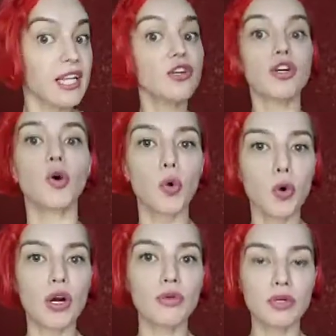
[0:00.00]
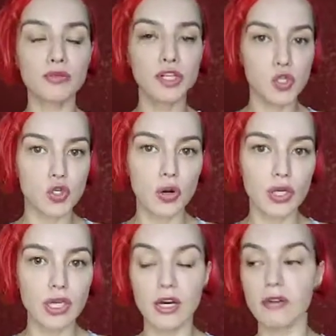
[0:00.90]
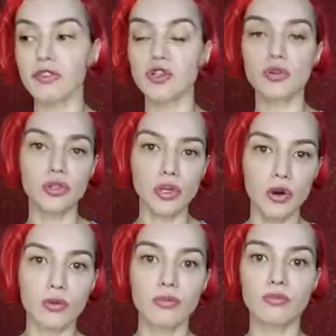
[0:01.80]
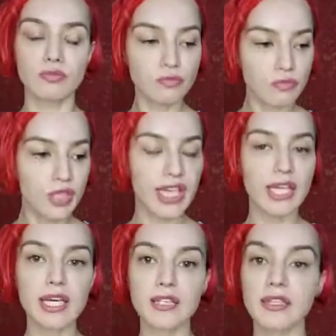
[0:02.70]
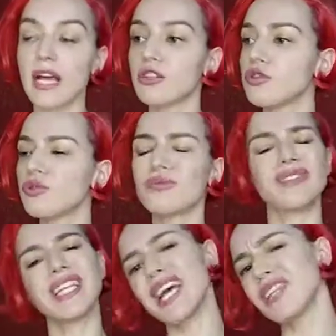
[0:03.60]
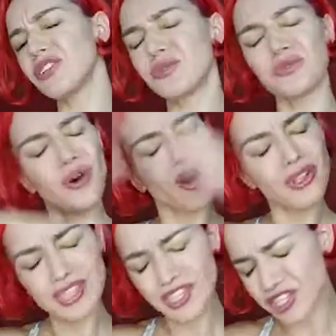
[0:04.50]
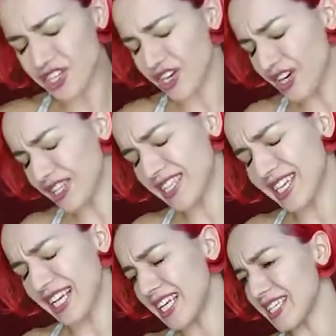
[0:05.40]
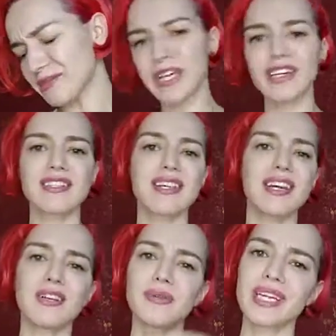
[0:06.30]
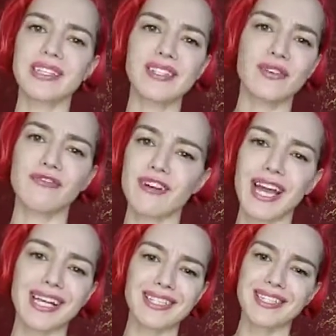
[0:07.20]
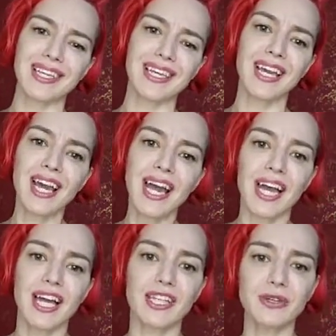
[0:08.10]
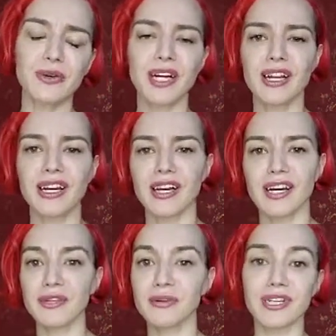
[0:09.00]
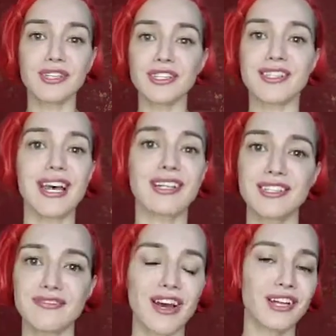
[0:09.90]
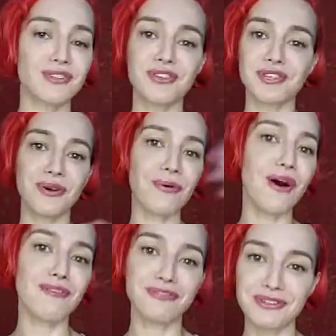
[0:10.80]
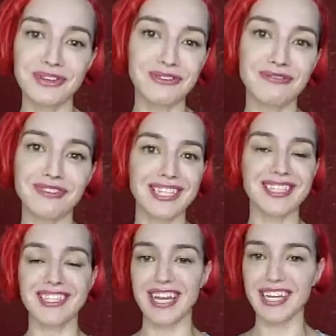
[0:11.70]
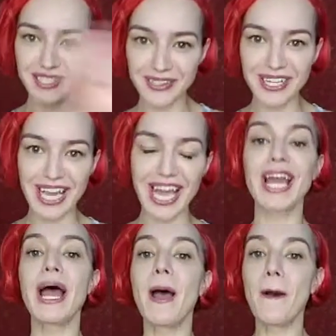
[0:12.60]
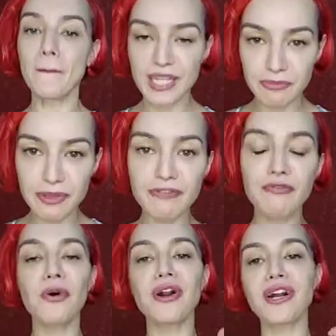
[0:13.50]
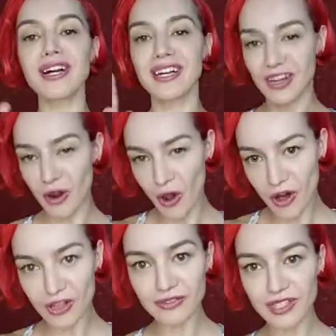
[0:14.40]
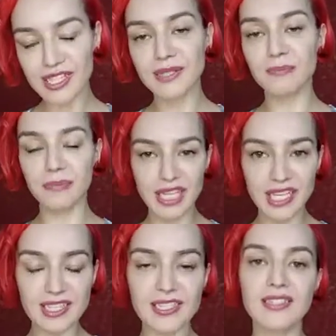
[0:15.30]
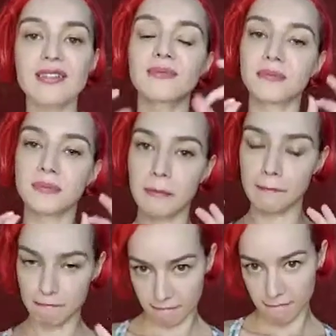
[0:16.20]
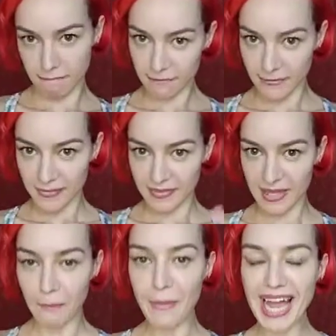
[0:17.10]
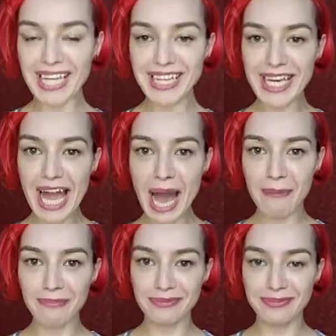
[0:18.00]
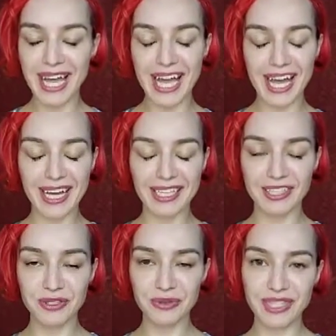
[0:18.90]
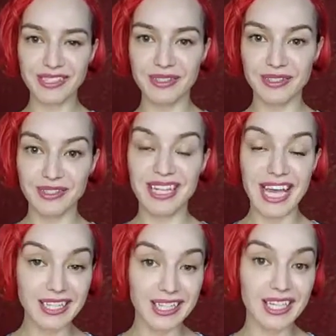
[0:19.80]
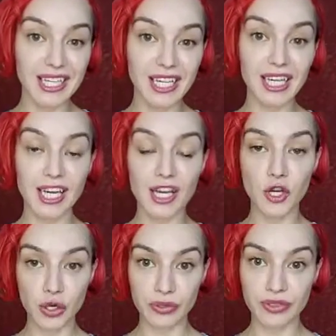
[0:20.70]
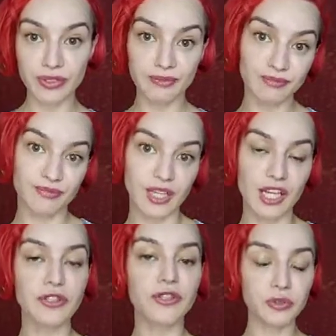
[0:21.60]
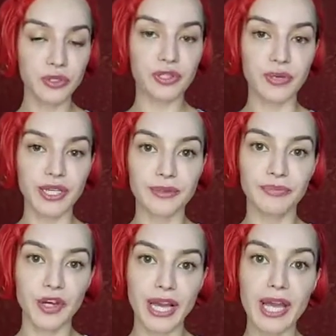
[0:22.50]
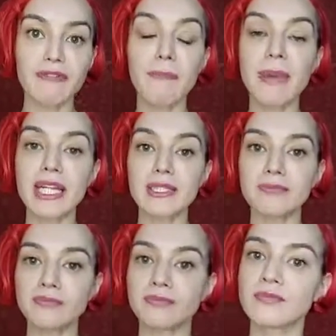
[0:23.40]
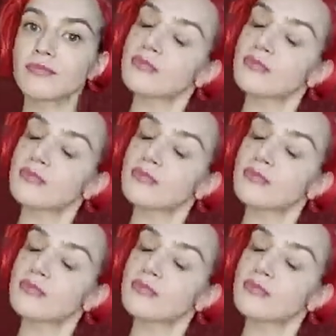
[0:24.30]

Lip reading: then your core will be strong enough to, kill it and do all these jerks, cleans, because they are looking so fancy, and you are just satisfied to show off to your friends, and it's okay. But before all of this, please mind the gap and do it technically good, and don't do it quick. Okay, va bene?